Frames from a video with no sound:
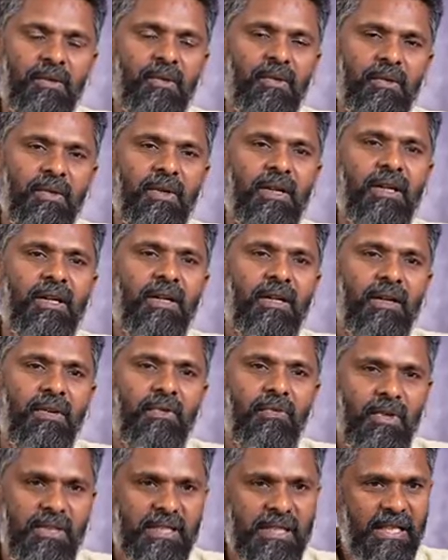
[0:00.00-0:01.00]
know
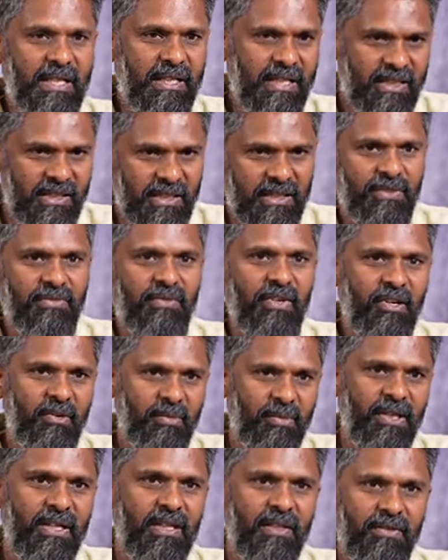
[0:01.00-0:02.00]
for generations we have
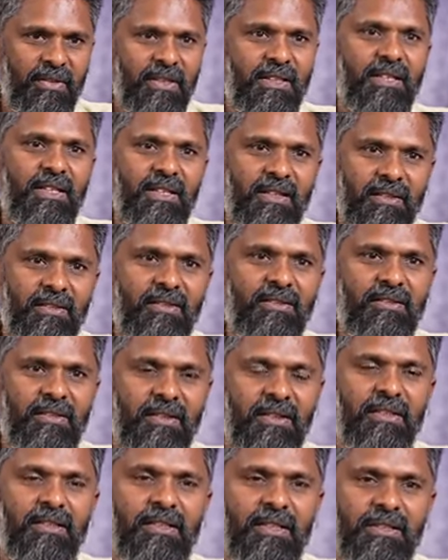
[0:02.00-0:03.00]
been living there
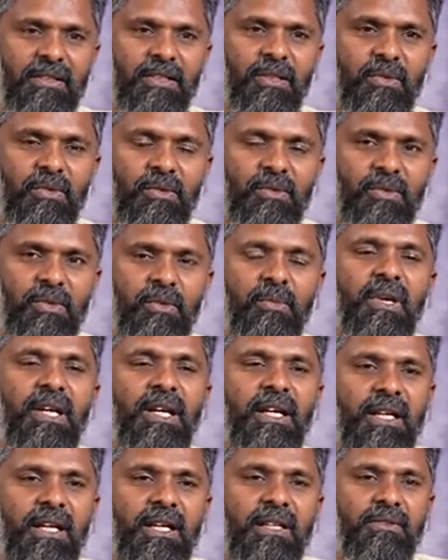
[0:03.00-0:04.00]
in Tanjore. So my
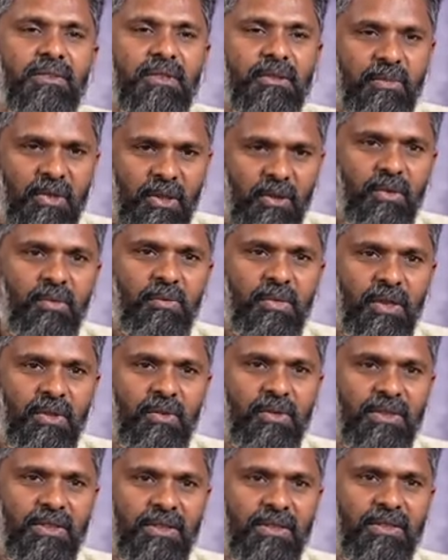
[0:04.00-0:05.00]
connect with my hometown
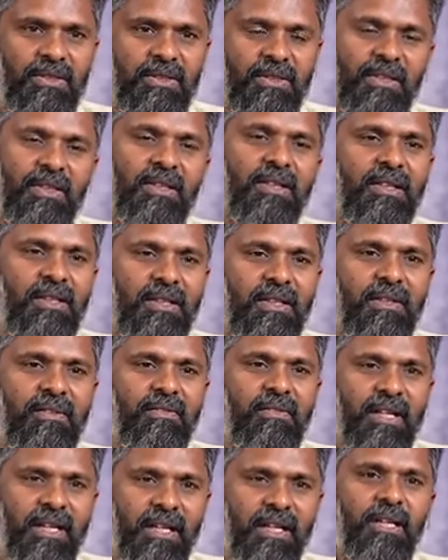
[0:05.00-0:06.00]
is
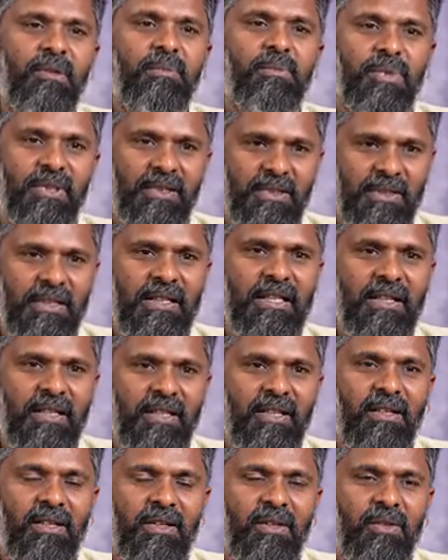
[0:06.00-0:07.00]
very deep.
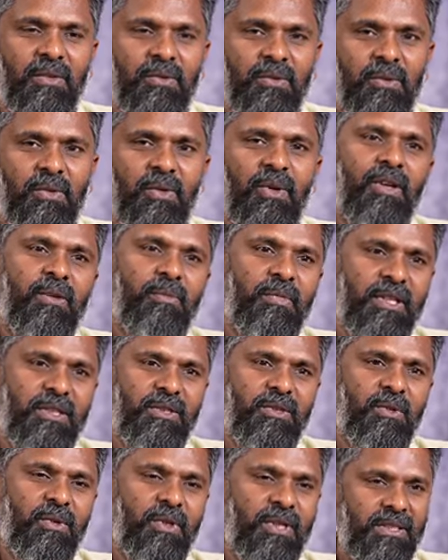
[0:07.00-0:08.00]
So all my
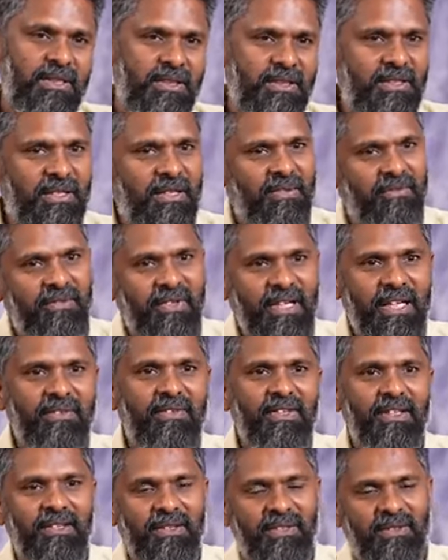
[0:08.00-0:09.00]
stories in some way
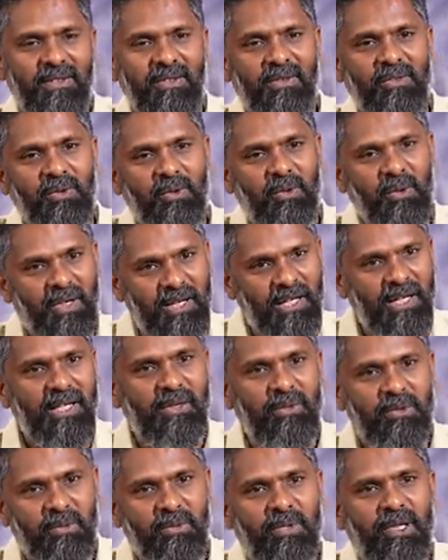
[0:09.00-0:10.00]
will go relate
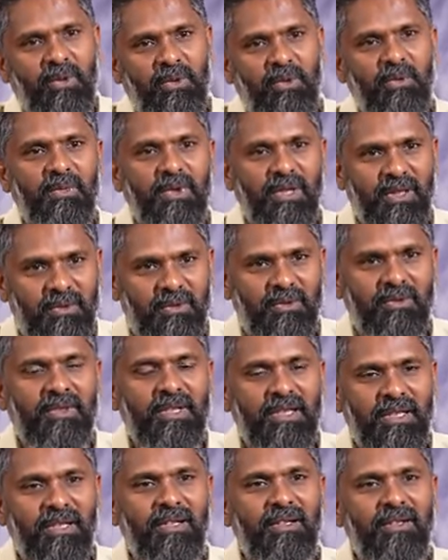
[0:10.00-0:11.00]
to my hometown,
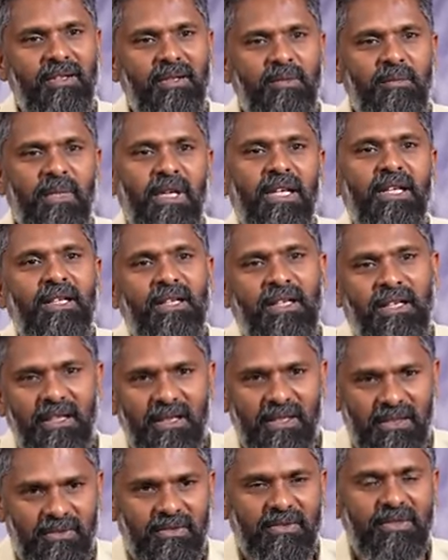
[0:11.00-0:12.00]
my
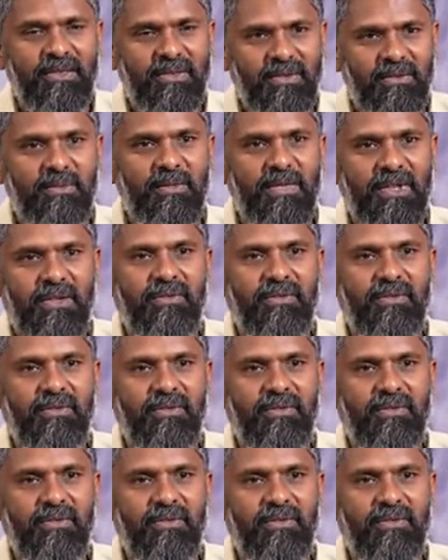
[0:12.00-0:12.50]
relatives, my